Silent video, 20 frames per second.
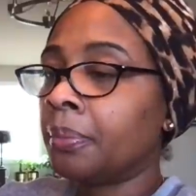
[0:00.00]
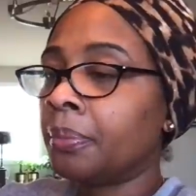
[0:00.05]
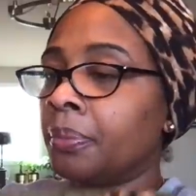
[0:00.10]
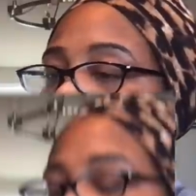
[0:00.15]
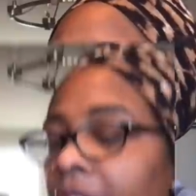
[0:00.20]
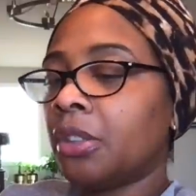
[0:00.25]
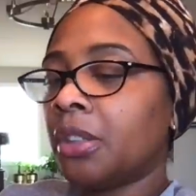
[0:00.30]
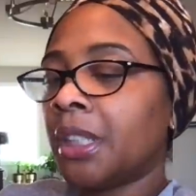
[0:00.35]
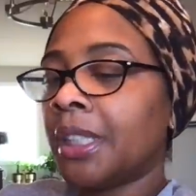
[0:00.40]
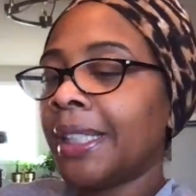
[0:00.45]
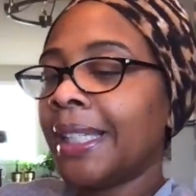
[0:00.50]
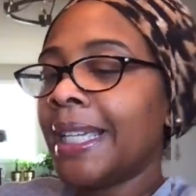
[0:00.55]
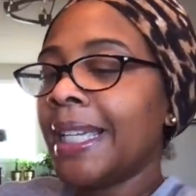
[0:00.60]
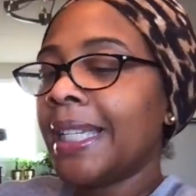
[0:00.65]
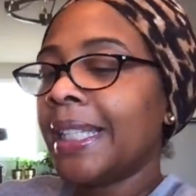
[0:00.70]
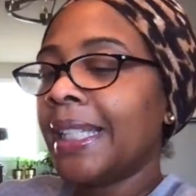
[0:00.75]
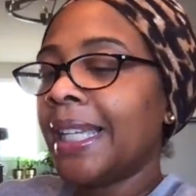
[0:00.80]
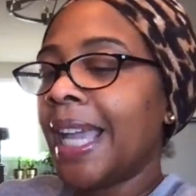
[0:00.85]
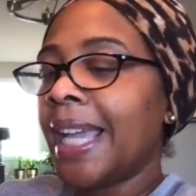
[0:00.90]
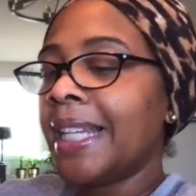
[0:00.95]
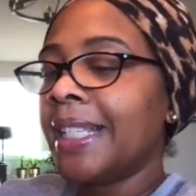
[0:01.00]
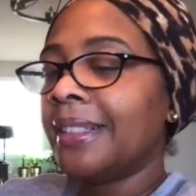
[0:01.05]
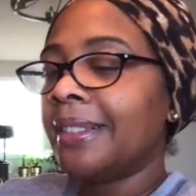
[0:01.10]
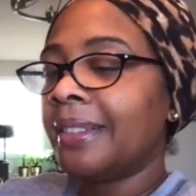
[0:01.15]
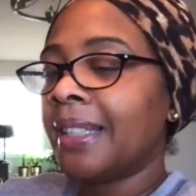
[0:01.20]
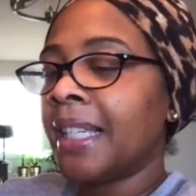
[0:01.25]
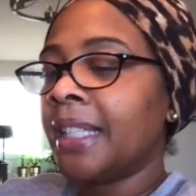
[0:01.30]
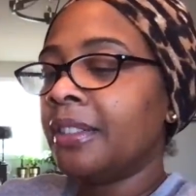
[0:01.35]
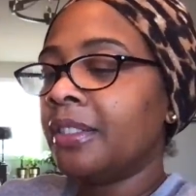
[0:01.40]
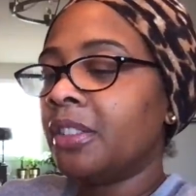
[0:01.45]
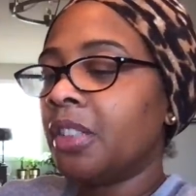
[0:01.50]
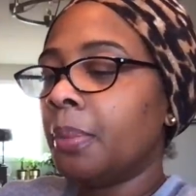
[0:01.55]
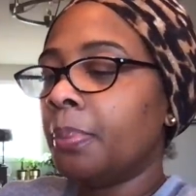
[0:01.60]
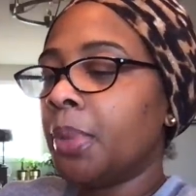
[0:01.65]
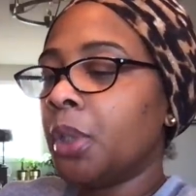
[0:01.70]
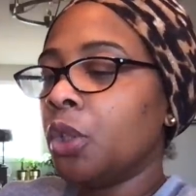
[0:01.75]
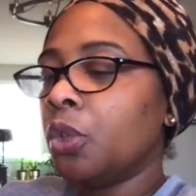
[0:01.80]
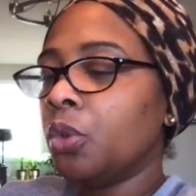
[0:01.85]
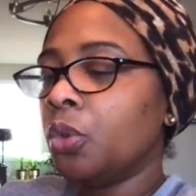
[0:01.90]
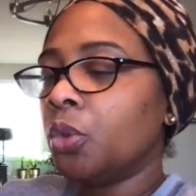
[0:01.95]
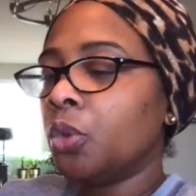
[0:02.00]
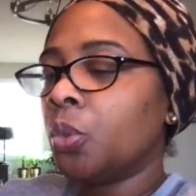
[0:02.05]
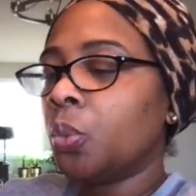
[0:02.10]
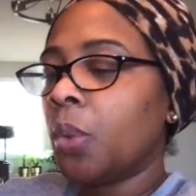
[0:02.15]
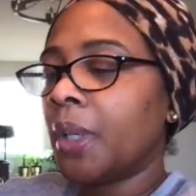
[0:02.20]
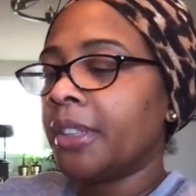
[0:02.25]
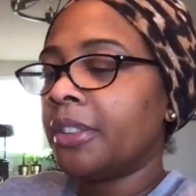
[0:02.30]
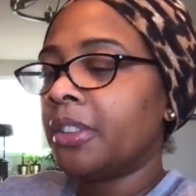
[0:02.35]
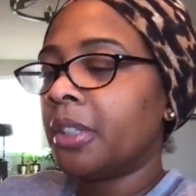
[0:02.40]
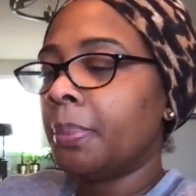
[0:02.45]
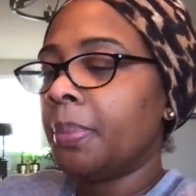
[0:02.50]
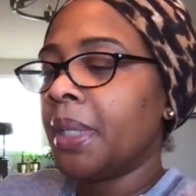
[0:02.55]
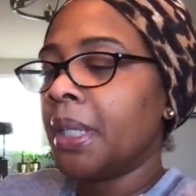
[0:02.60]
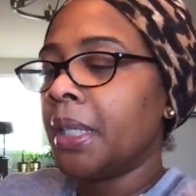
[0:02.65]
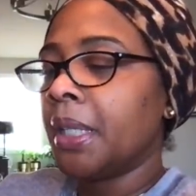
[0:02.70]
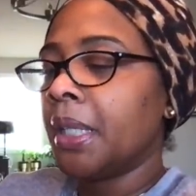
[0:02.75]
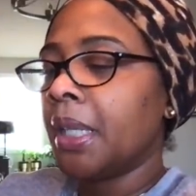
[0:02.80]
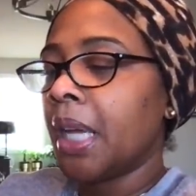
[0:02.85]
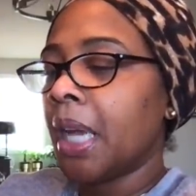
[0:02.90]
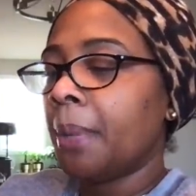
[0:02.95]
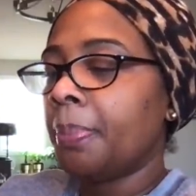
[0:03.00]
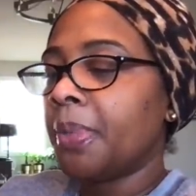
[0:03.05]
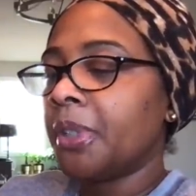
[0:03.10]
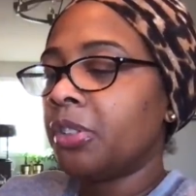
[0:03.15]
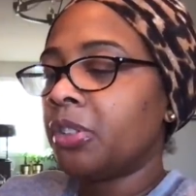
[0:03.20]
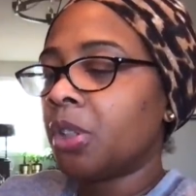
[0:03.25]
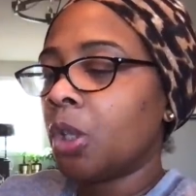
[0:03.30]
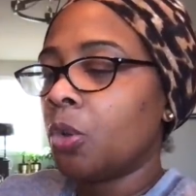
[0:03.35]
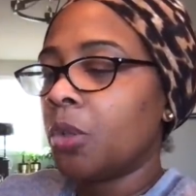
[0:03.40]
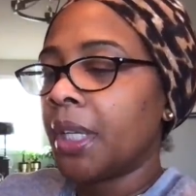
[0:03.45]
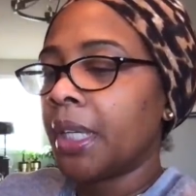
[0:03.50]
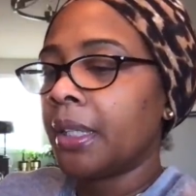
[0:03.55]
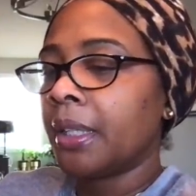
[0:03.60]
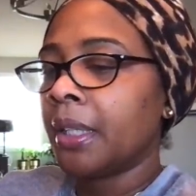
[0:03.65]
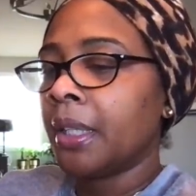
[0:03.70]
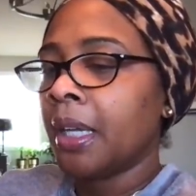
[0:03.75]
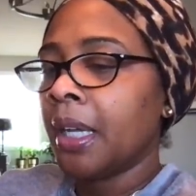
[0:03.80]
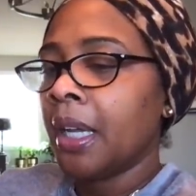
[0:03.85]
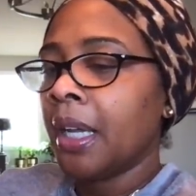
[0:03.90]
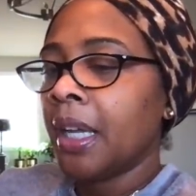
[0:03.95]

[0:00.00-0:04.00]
Originally, Lady Sings the Blues was to be episodic,